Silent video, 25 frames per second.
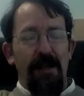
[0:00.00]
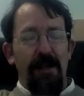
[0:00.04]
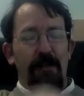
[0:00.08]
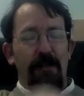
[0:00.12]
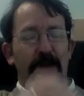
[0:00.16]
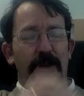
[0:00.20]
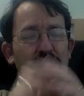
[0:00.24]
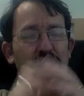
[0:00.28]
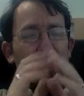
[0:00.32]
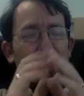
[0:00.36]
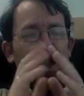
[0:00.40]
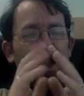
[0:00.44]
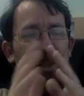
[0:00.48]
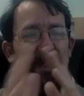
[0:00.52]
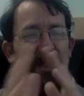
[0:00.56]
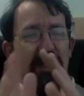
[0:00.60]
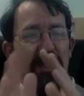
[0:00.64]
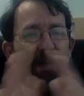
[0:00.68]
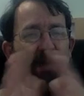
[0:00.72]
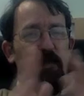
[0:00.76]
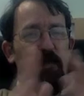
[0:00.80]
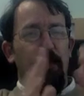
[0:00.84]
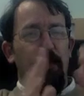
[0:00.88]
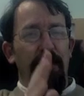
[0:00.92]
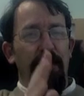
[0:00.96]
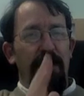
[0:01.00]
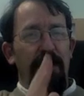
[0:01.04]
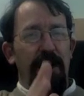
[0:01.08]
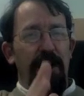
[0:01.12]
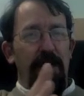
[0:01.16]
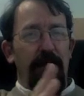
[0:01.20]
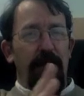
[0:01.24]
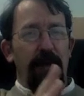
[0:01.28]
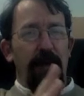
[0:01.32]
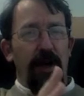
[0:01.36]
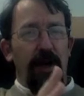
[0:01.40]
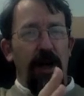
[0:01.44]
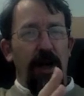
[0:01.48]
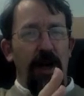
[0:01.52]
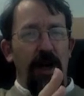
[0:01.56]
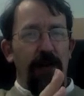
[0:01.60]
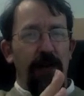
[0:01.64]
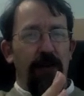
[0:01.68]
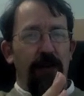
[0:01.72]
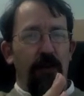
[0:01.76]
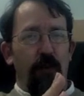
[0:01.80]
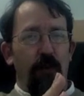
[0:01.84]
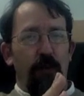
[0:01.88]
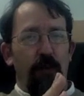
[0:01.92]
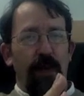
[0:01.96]
But you can split it up
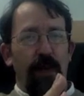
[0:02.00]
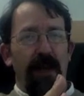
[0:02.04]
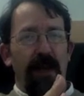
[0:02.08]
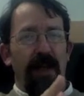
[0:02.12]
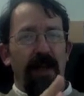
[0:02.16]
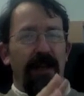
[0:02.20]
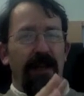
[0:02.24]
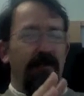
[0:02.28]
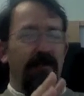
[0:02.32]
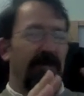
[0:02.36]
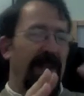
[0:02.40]
over a week,